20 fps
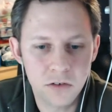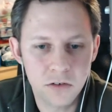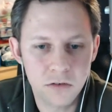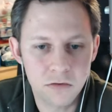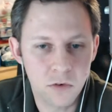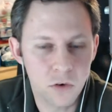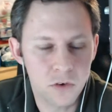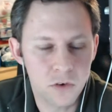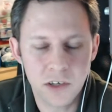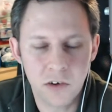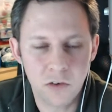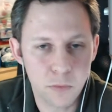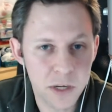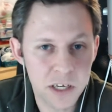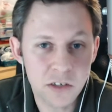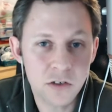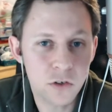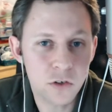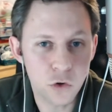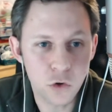not necessarily
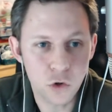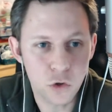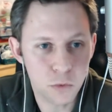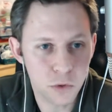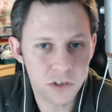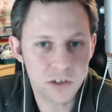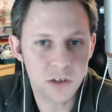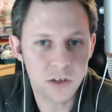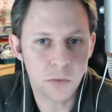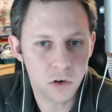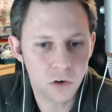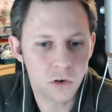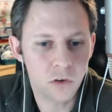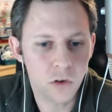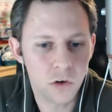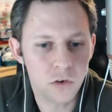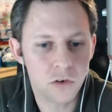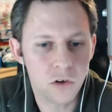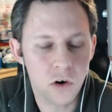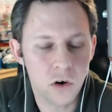being sued, but something
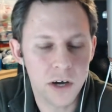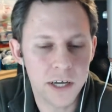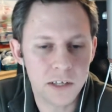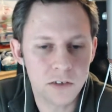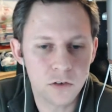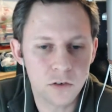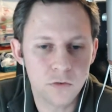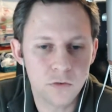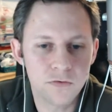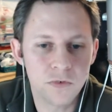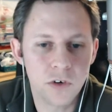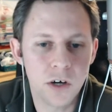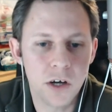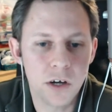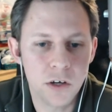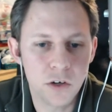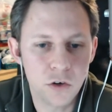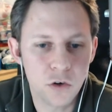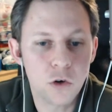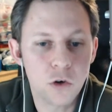along those lines of
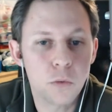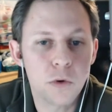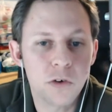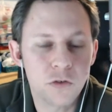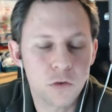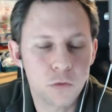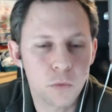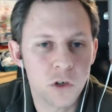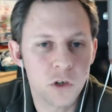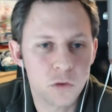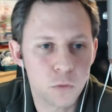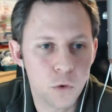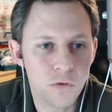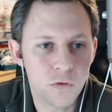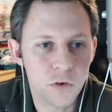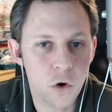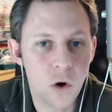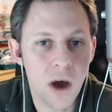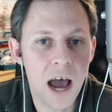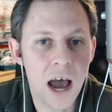you could be responsible
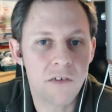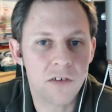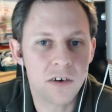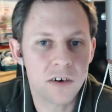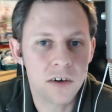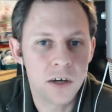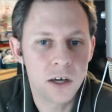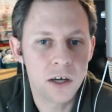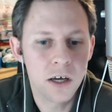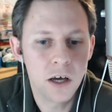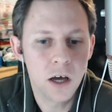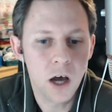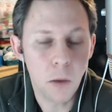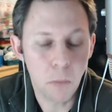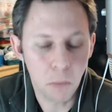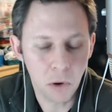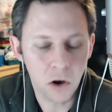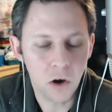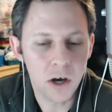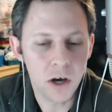for not having
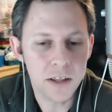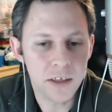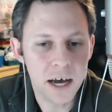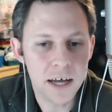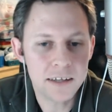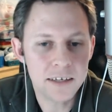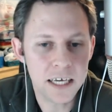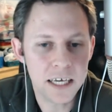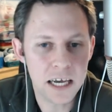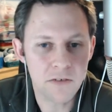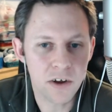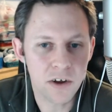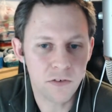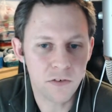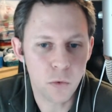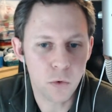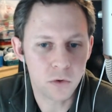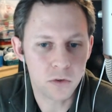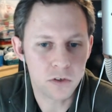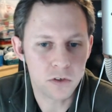applied that, even
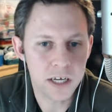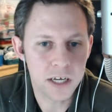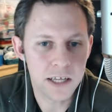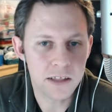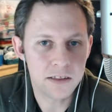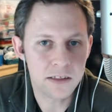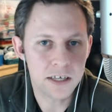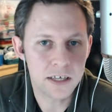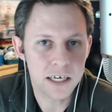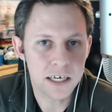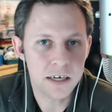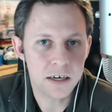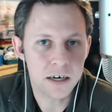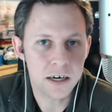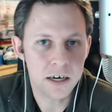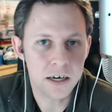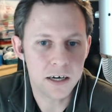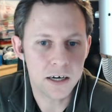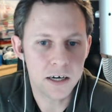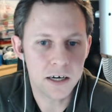if it wasn't in the
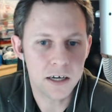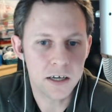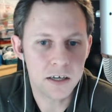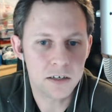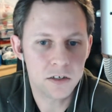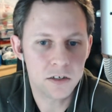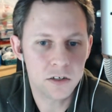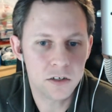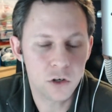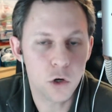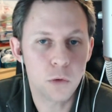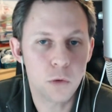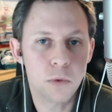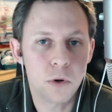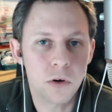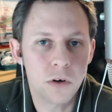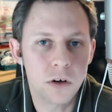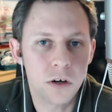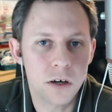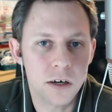scope
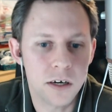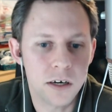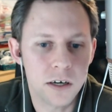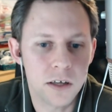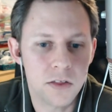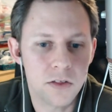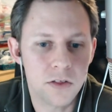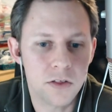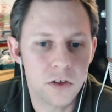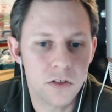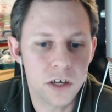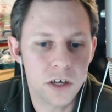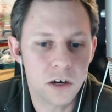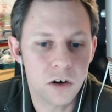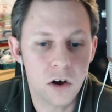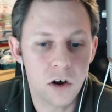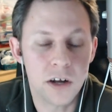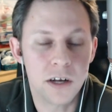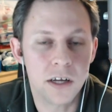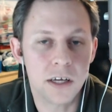that the
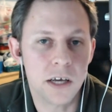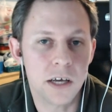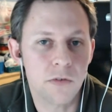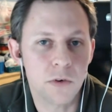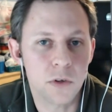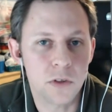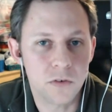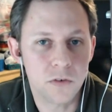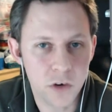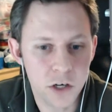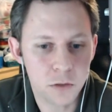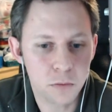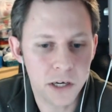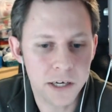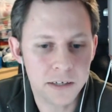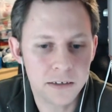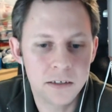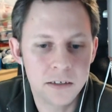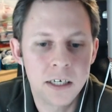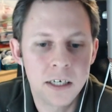client had given you in the first
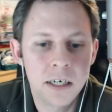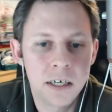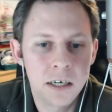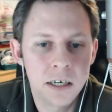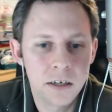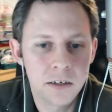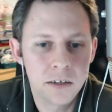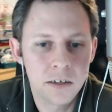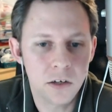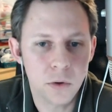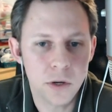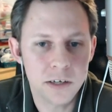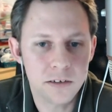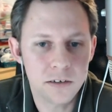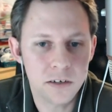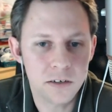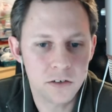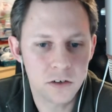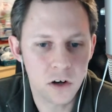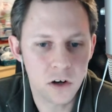place. So
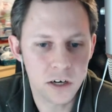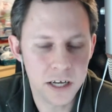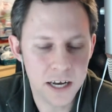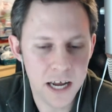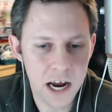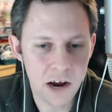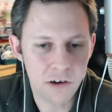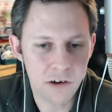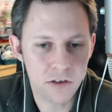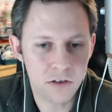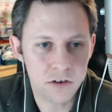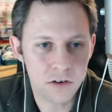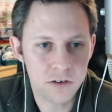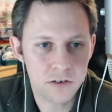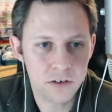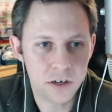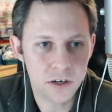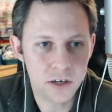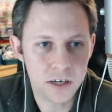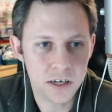it's certainly an area
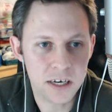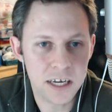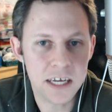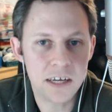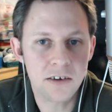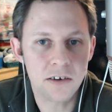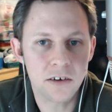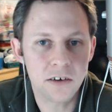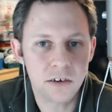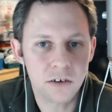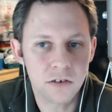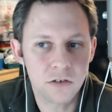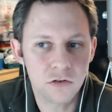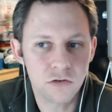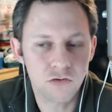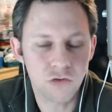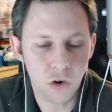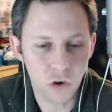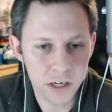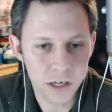that you need to
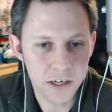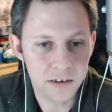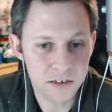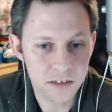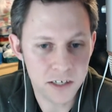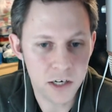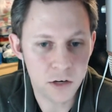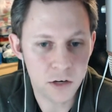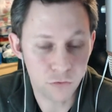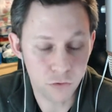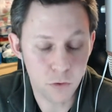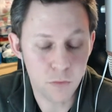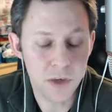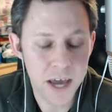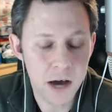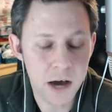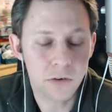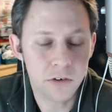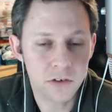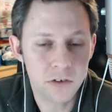strongly consider from
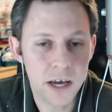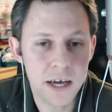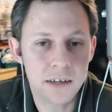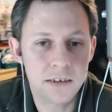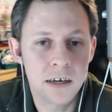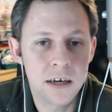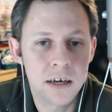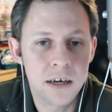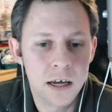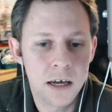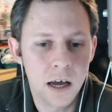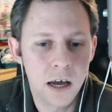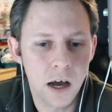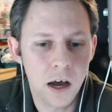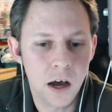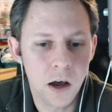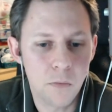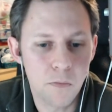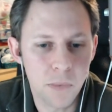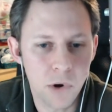the outset,
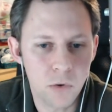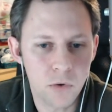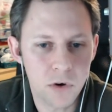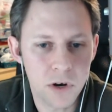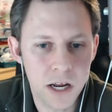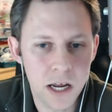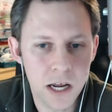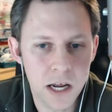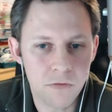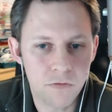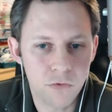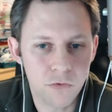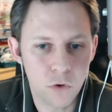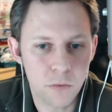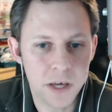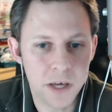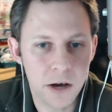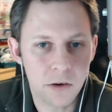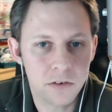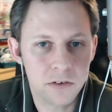and building it in
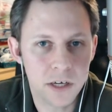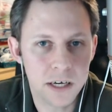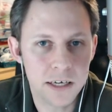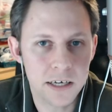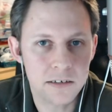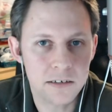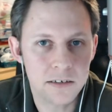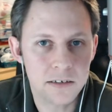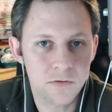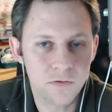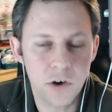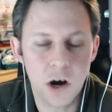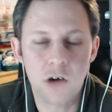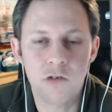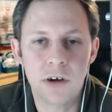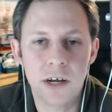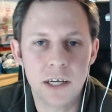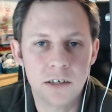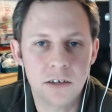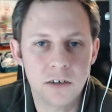from the outset is
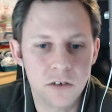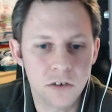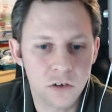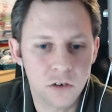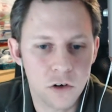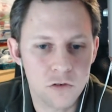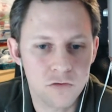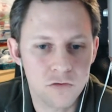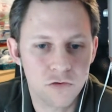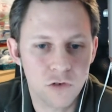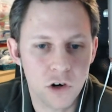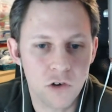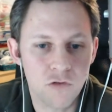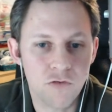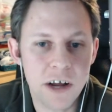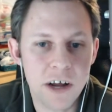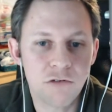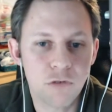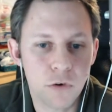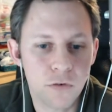far easier than kind of trying to
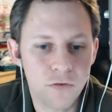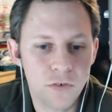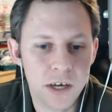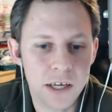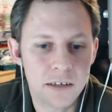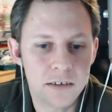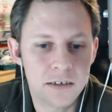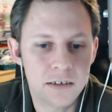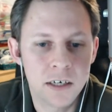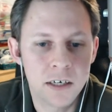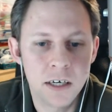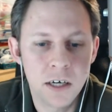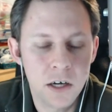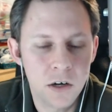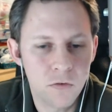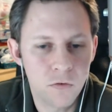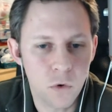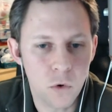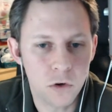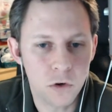retrofit
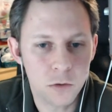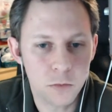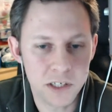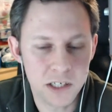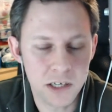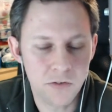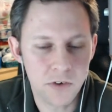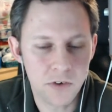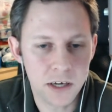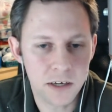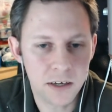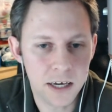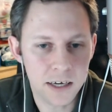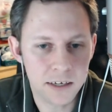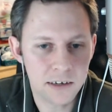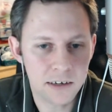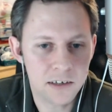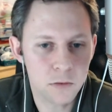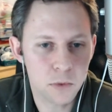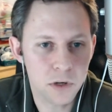for specific
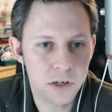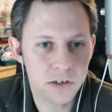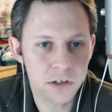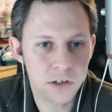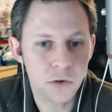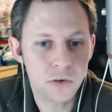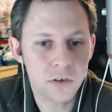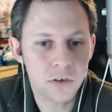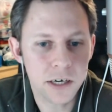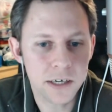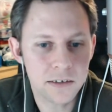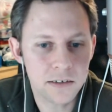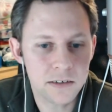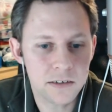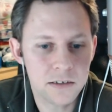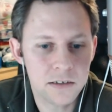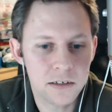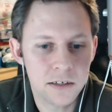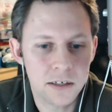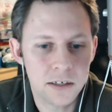accessibility use
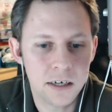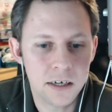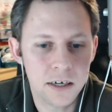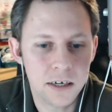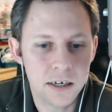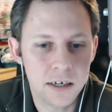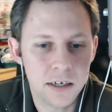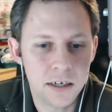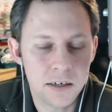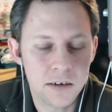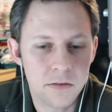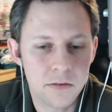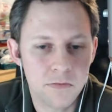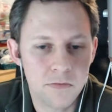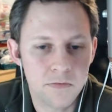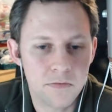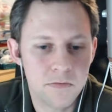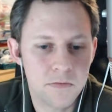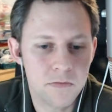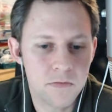cases
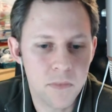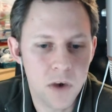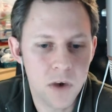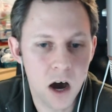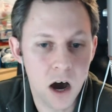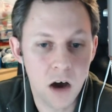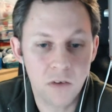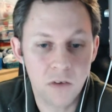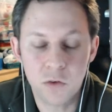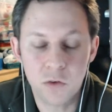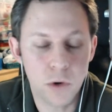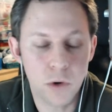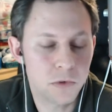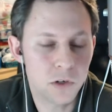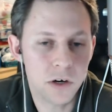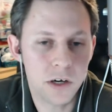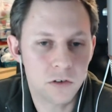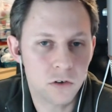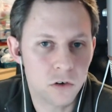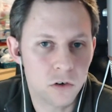after the
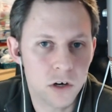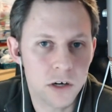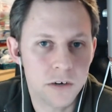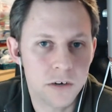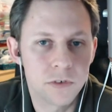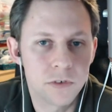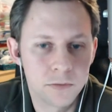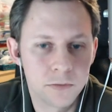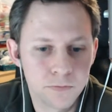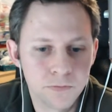website has gone live.